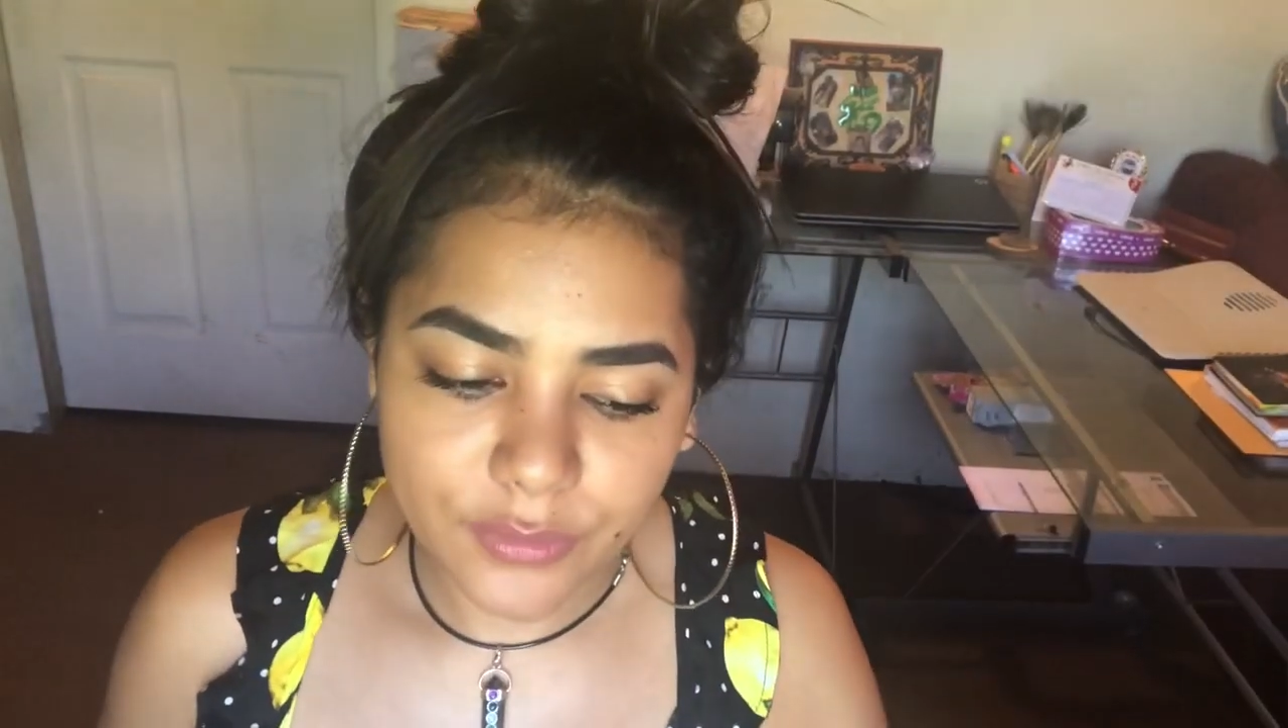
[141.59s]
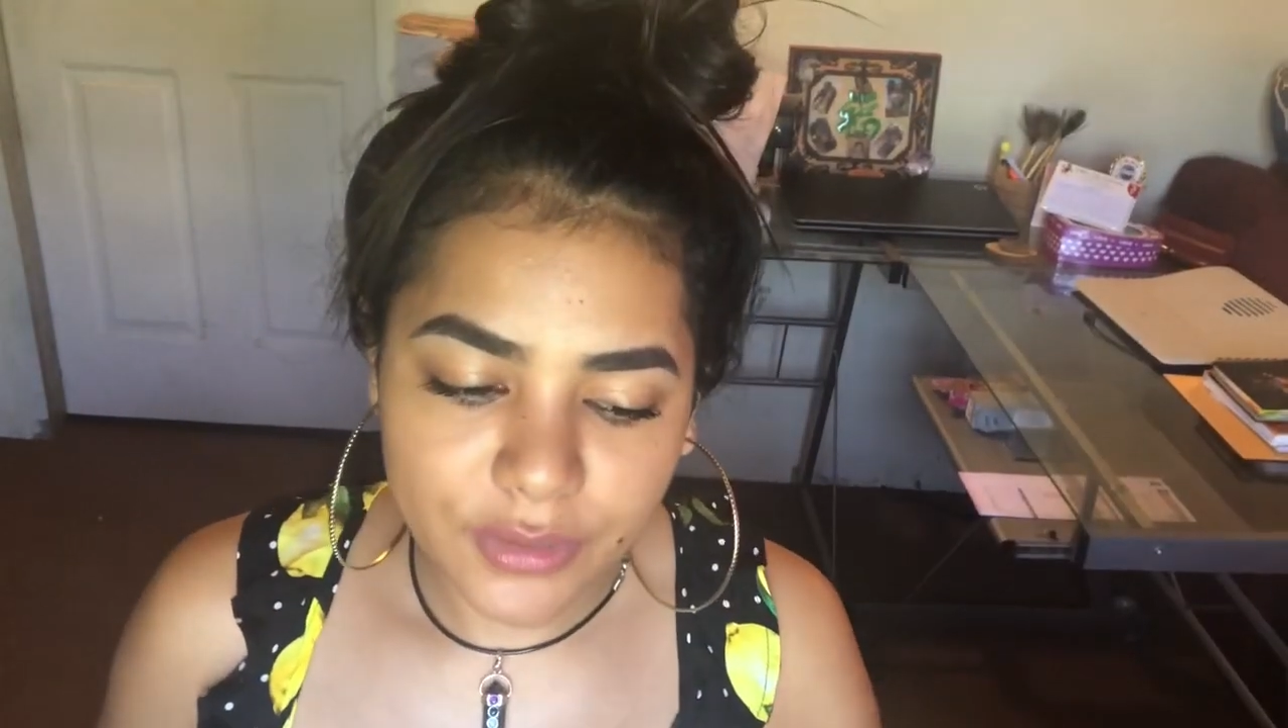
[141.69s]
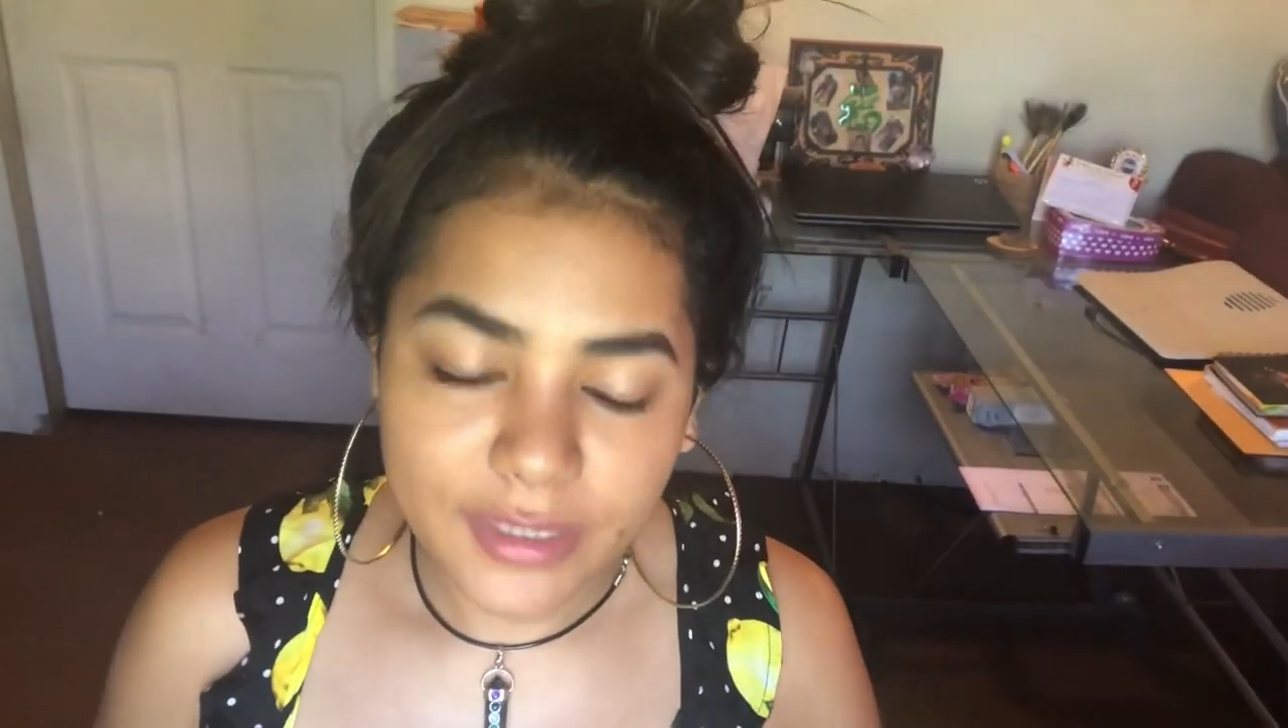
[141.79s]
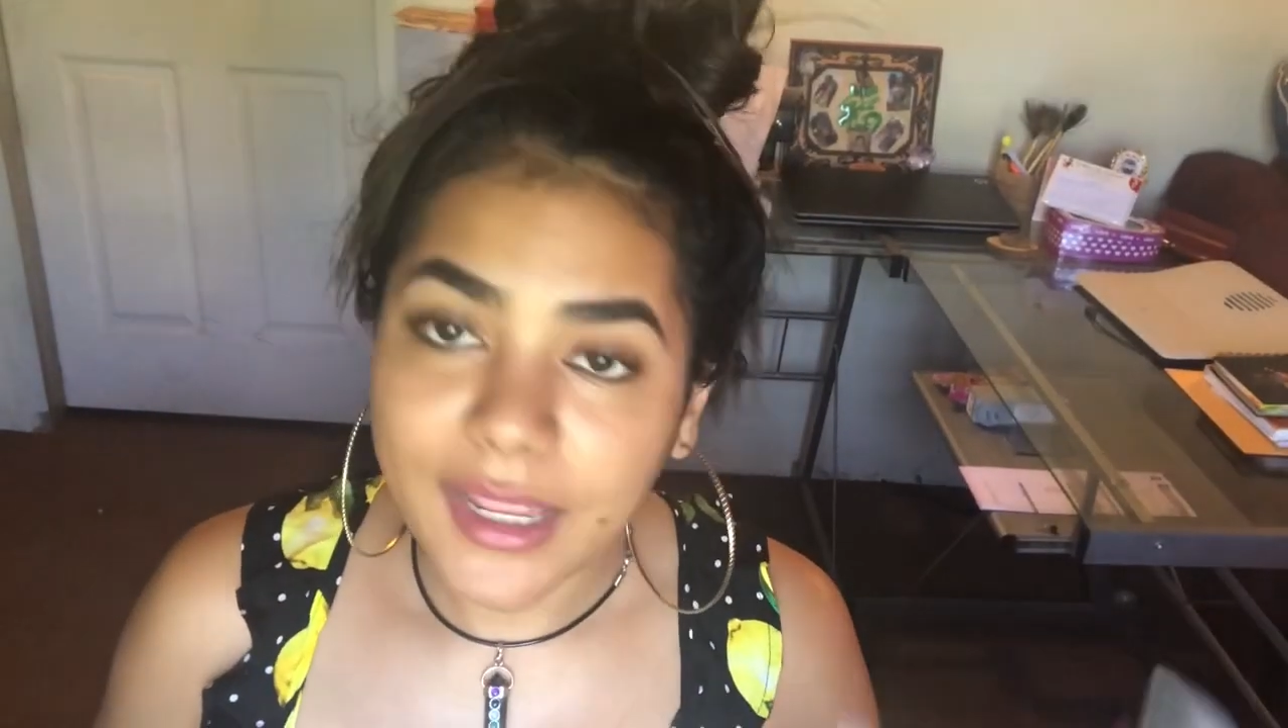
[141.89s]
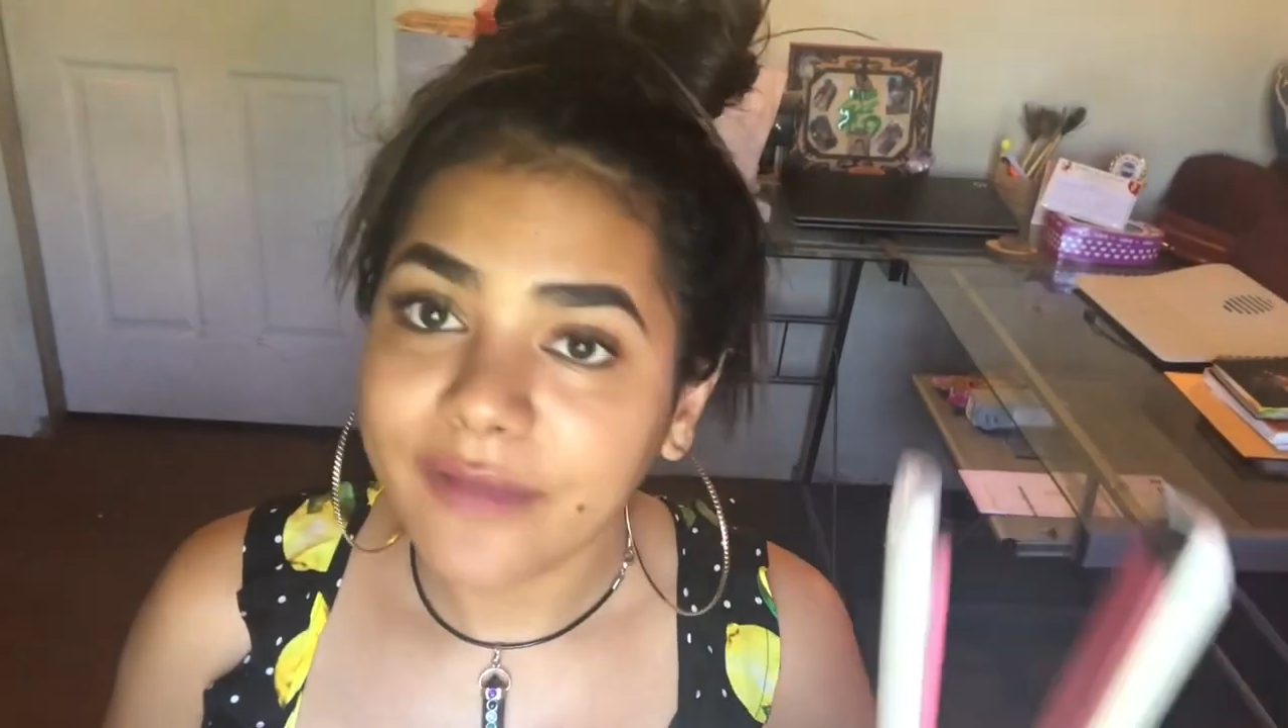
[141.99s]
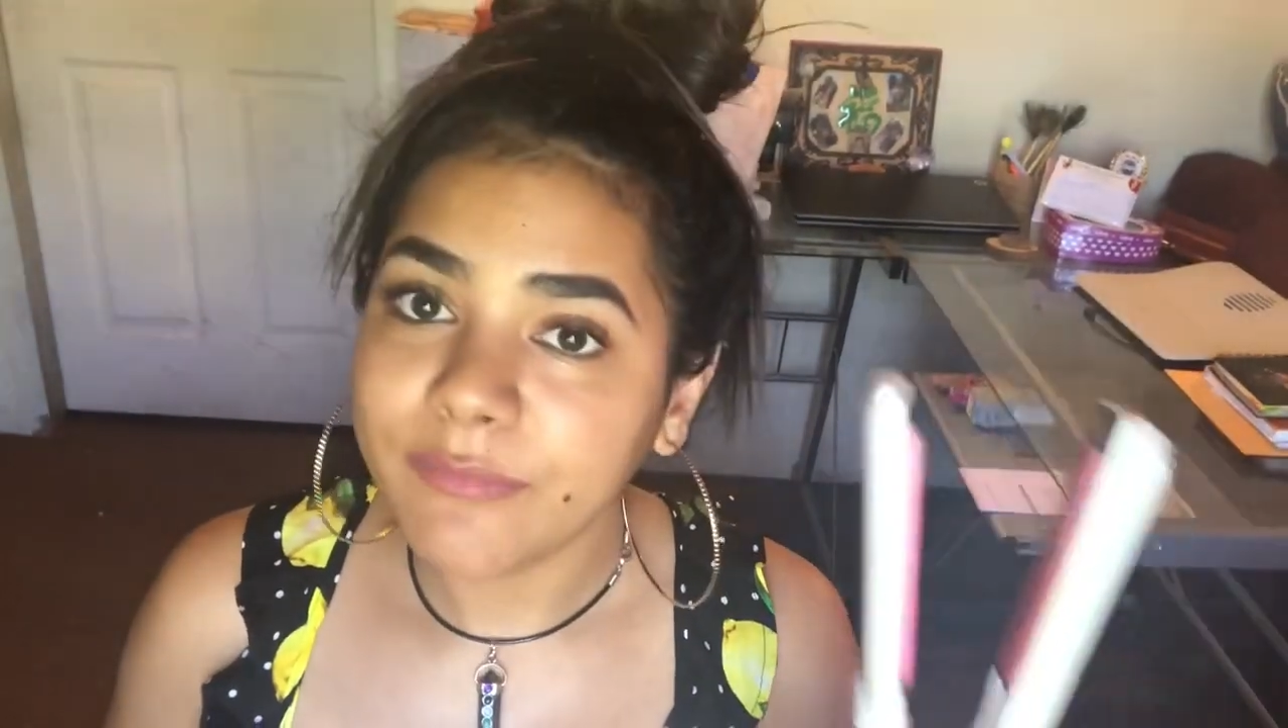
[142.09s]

already have